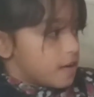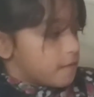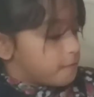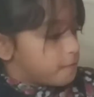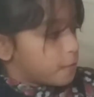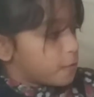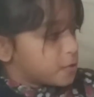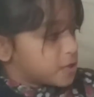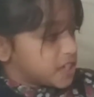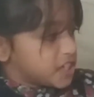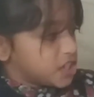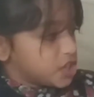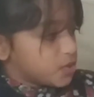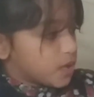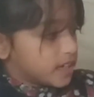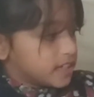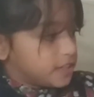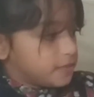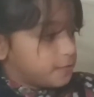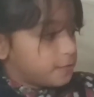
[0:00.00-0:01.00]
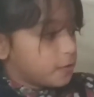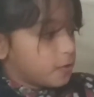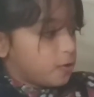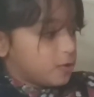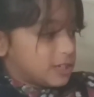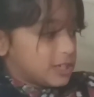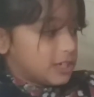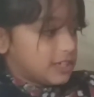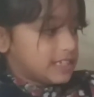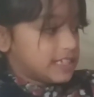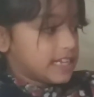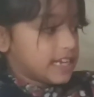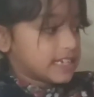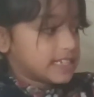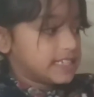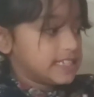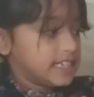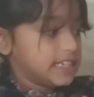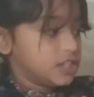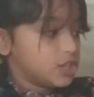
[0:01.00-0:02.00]
1424 till
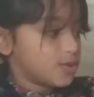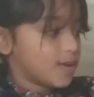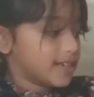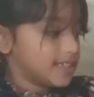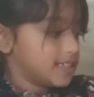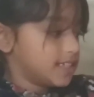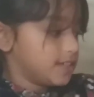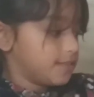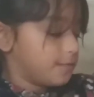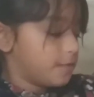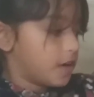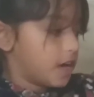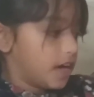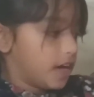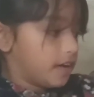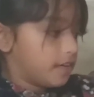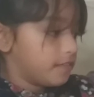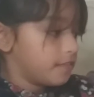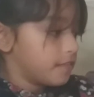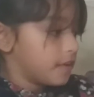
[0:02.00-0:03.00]
1625.